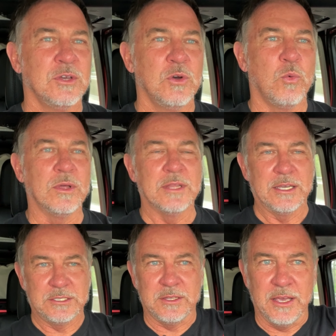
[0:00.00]
One
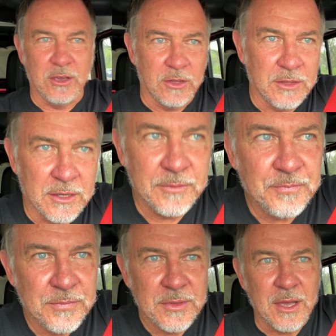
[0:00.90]
last thing
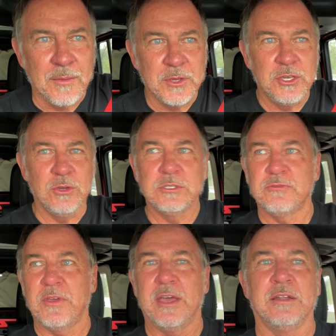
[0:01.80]
I'm a huge
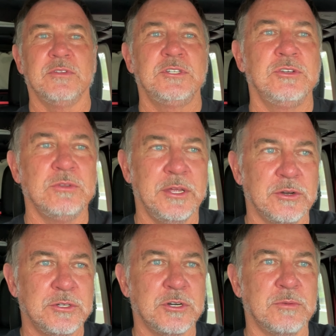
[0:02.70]
fan of the
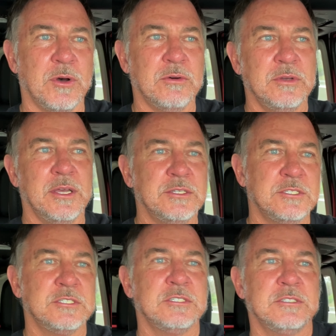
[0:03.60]
2-liter turbo. It
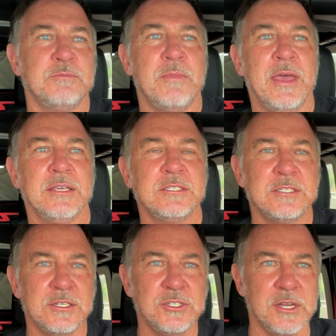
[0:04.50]
makes
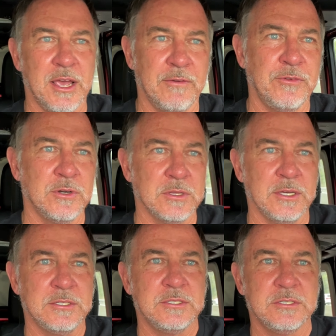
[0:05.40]
such an
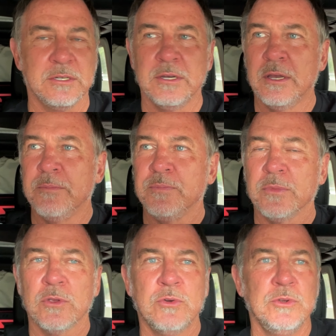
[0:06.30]
effortless
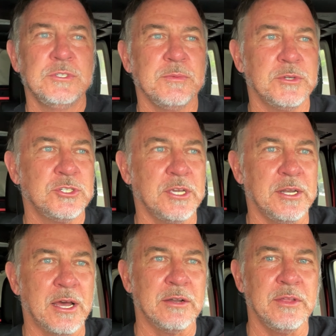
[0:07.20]
cruising
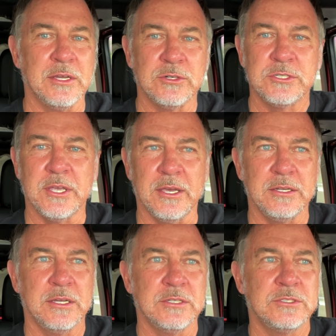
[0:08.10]
machine out on the interstate.
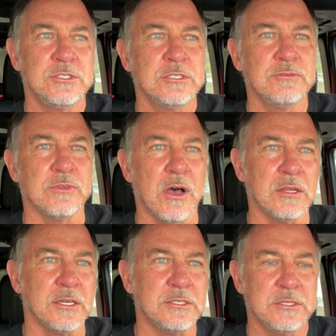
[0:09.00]
It's just
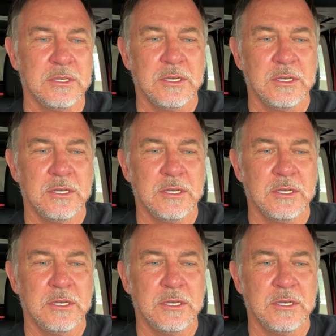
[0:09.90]
flawless.